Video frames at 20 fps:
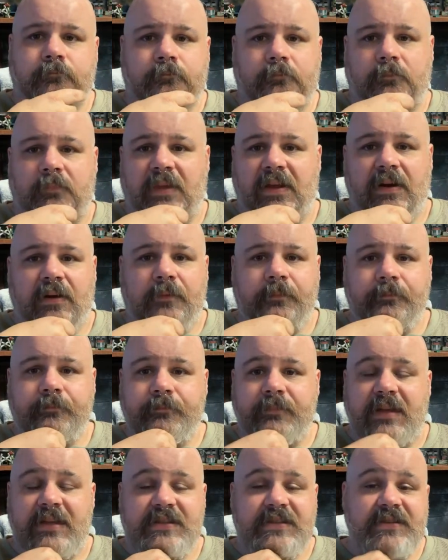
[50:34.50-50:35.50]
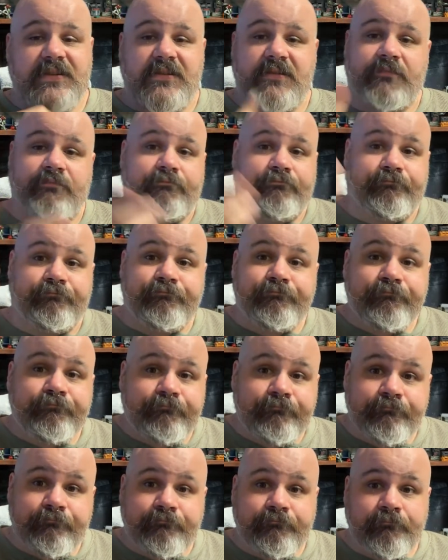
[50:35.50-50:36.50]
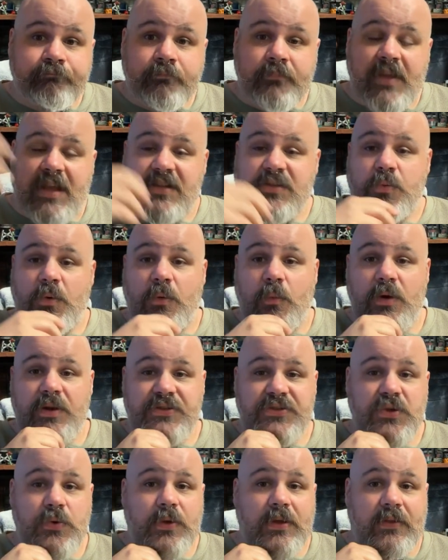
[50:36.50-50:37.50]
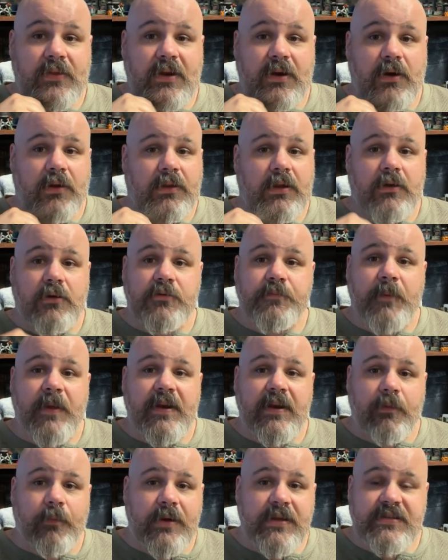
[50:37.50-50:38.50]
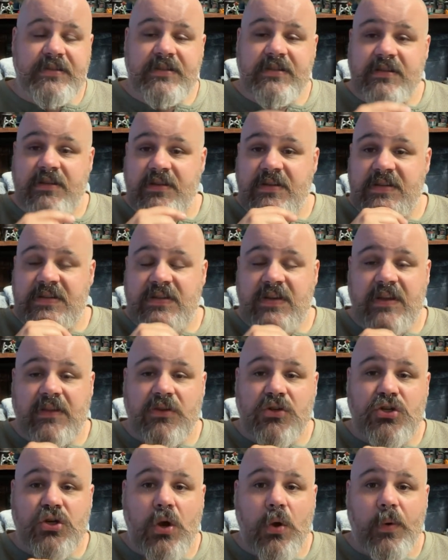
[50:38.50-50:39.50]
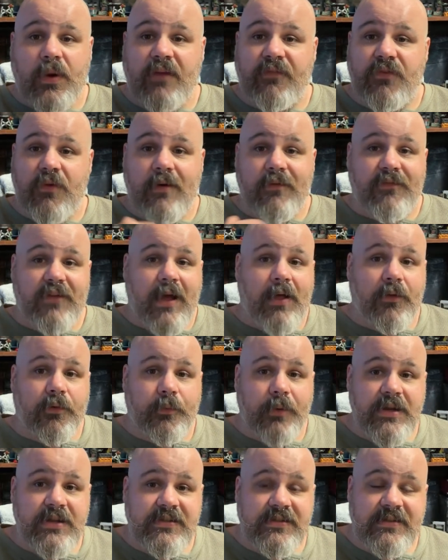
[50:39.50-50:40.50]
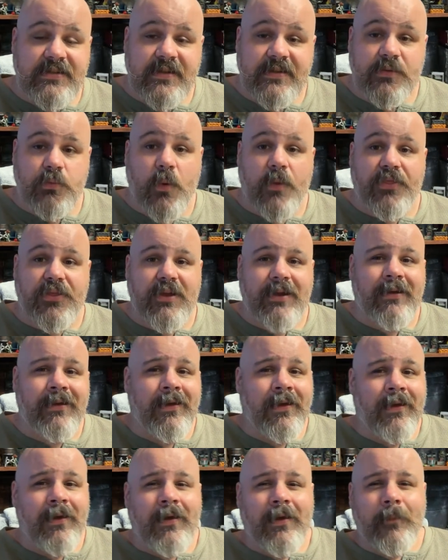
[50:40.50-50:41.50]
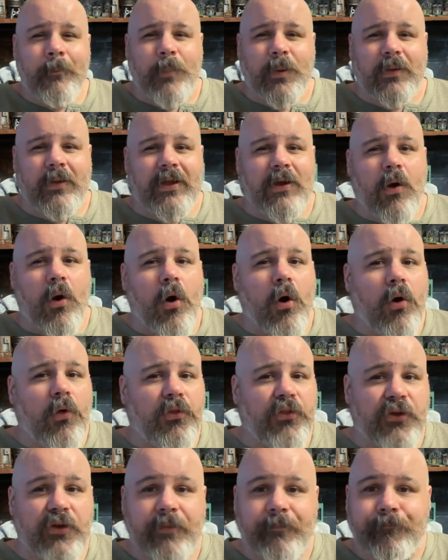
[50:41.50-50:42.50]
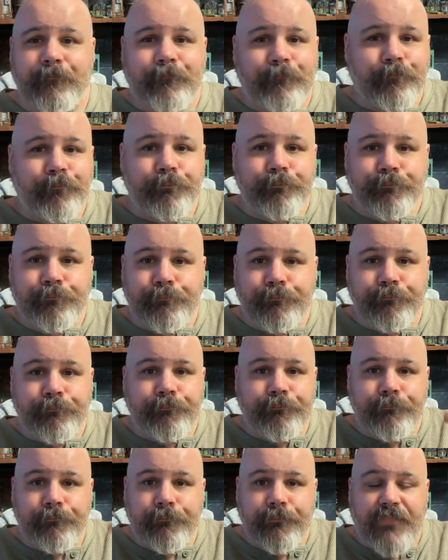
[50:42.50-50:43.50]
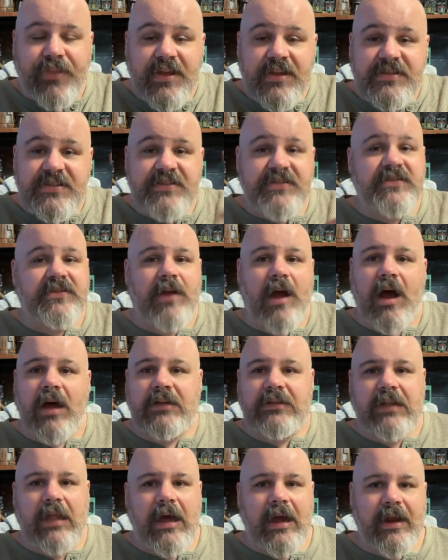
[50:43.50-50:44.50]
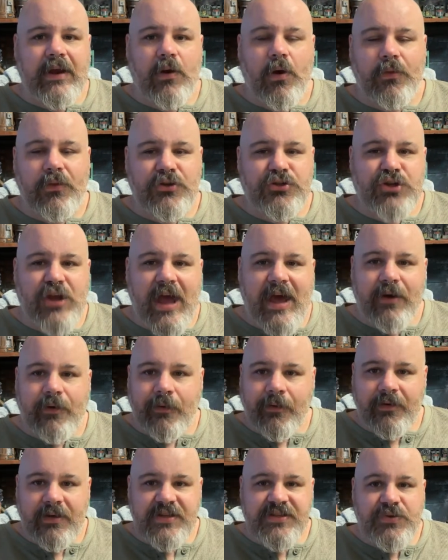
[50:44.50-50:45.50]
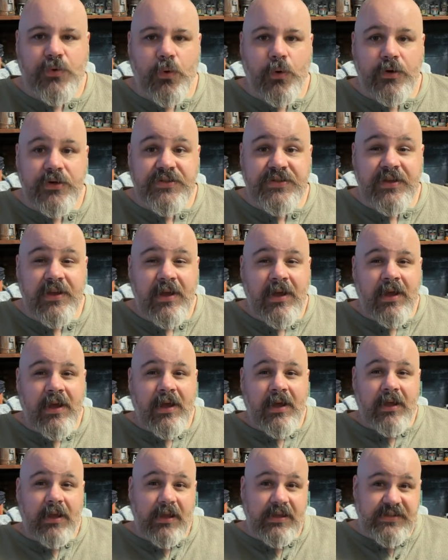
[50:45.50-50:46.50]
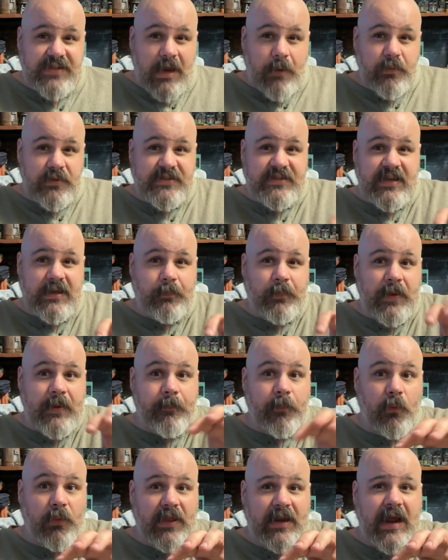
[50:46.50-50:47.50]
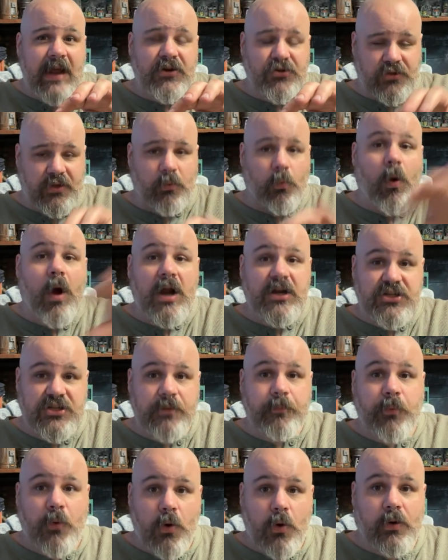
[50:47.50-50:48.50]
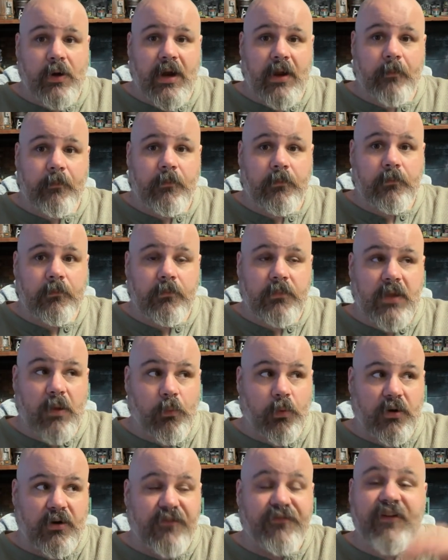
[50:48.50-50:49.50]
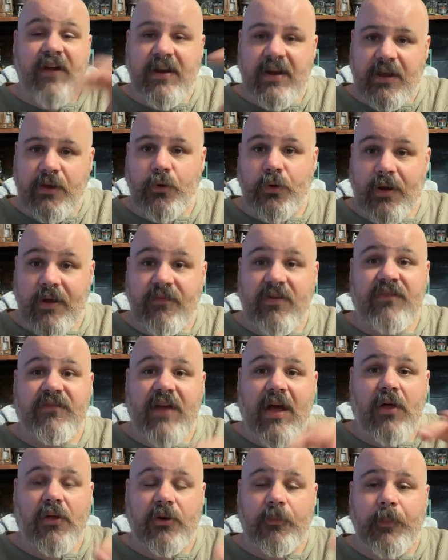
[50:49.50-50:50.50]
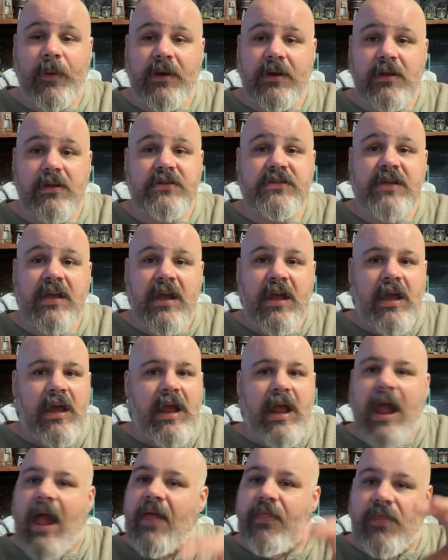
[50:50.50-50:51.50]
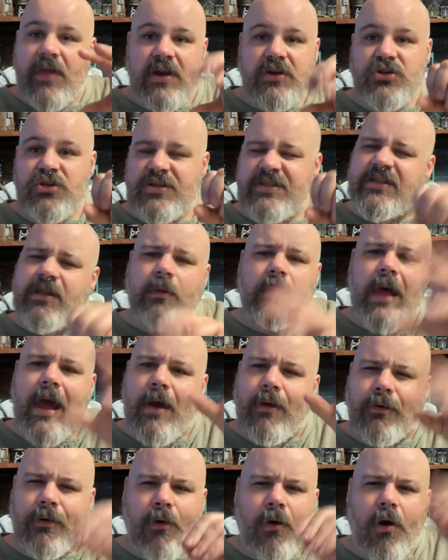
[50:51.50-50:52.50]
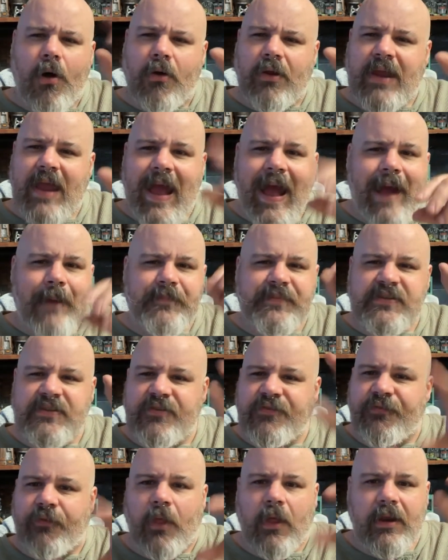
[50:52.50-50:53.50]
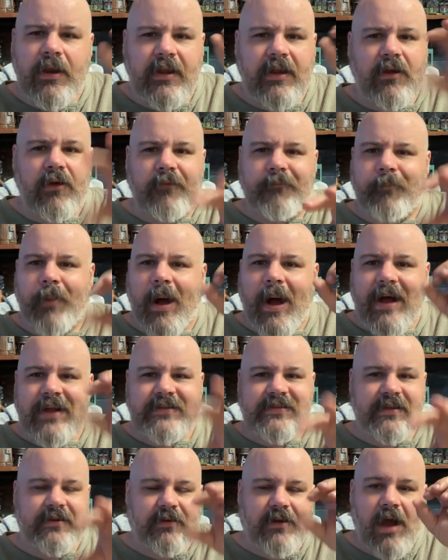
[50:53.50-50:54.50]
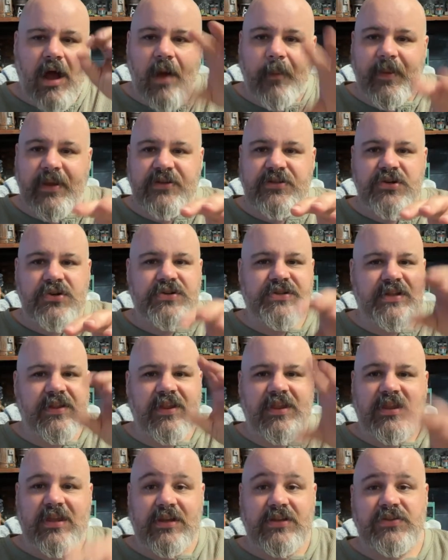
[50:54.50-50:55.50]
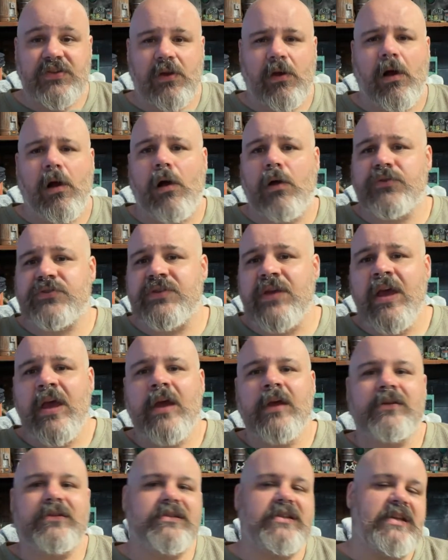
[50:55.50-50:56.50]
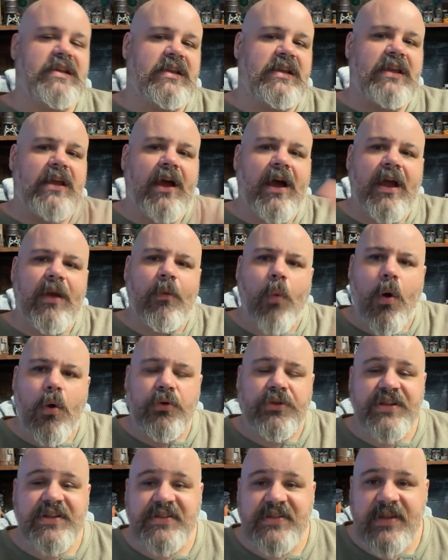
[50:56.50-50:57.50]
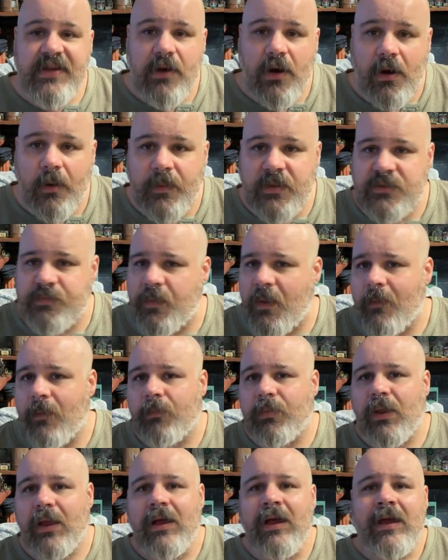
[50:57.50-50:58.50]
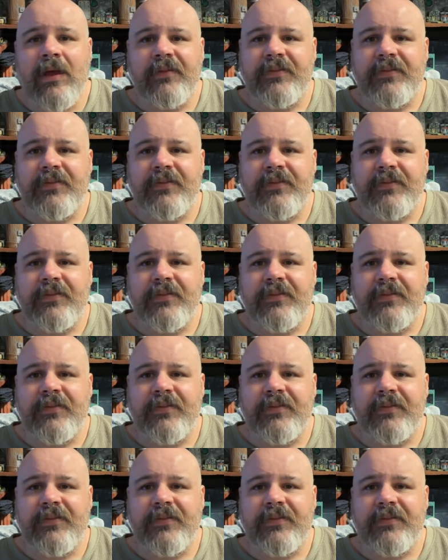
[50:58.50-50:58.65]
You know, that's what it was. There's plenty of reasons to dislike the show, and if you have valid reasons, that's one thing. But like this online, all the chatter and discourse is, I would see people that actually watch the program that were defending it or giving valid opinions, and then just the louder all caps flooding of bots and commenters and the things like, oh, it's DEI woke Disney garbage, blah blah blah.